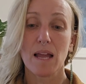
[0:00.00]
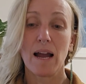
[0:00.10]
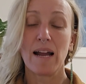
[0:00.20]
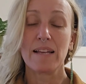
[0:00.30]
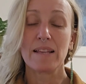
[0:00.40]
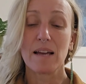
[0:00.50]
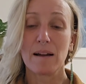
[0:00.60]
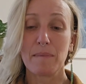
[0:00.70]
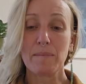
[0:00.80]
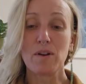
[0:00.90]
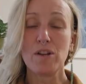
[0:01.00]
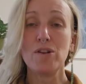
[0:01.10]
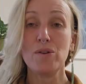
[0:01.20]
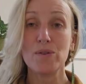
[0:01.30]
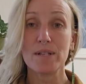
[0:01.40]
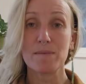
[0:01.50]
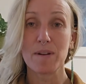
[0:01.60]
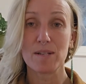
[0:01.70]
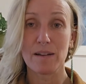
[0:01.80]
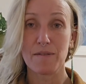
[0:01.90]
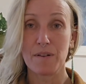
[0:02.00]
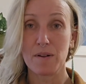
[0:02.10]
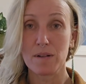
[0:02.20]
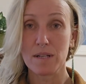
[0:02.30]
I'm going to use this because I feel